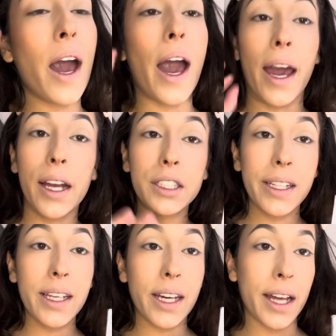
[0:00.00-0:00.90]
I
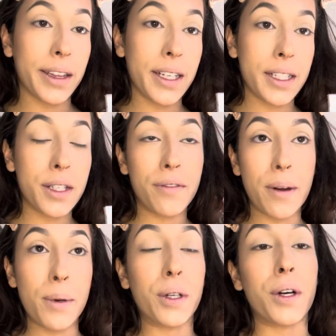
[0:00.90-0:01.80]
actually got these
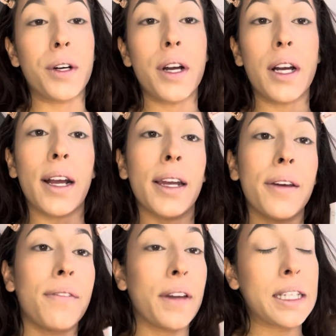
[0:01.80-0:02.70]
from a girl on
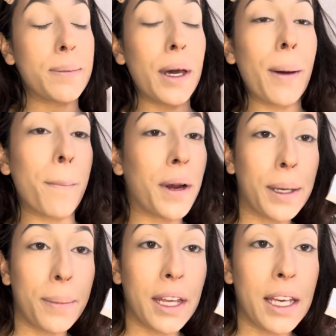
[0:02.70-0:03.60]
Facebook
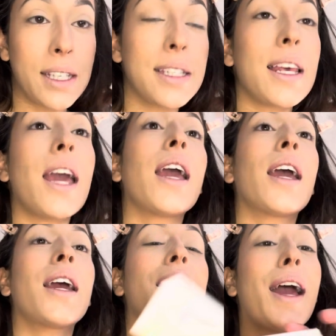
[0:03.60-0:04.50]
Marketplace,
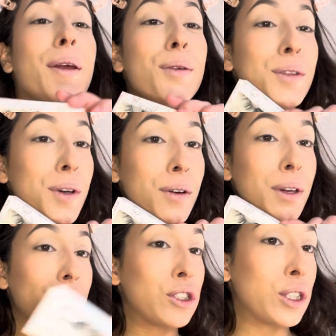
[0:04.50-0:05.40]
and I don't know
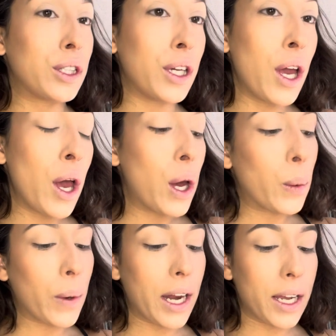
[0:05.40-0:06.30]
if she
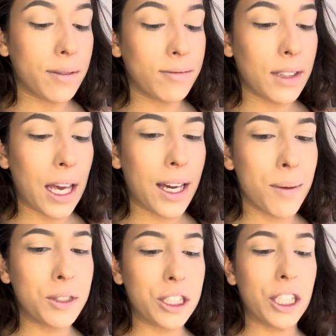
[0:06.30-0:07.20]
would, like,
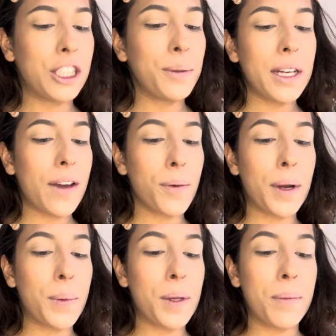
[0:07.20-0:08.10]
I'm sure she wouldn't have a
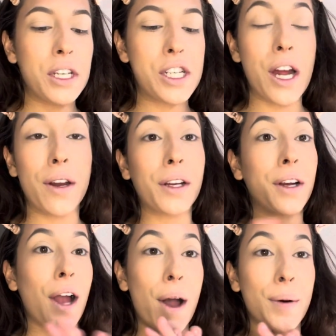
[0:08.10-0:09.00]
problem with me shouting her
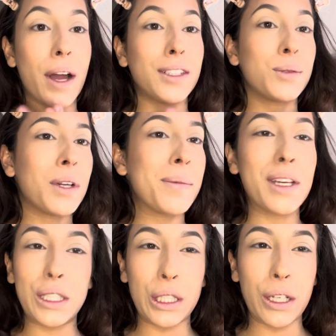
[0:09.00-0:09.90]
out. I just want to make
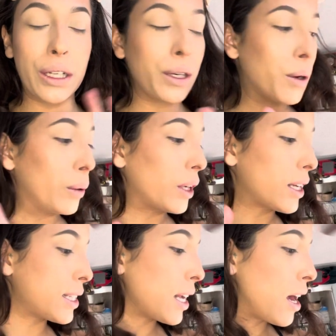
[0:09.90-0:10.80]
sure, you know,
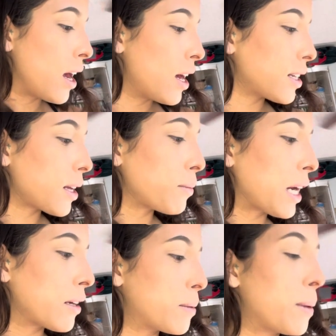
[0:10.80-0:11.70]
because
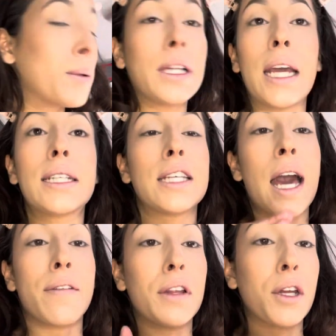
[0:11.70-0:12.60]
sometimes people like to
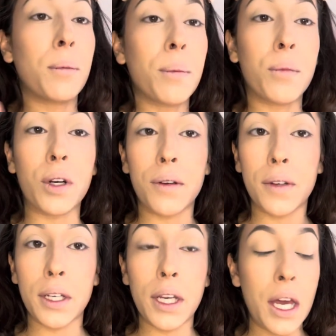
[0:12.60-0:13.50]
have a little bit more of a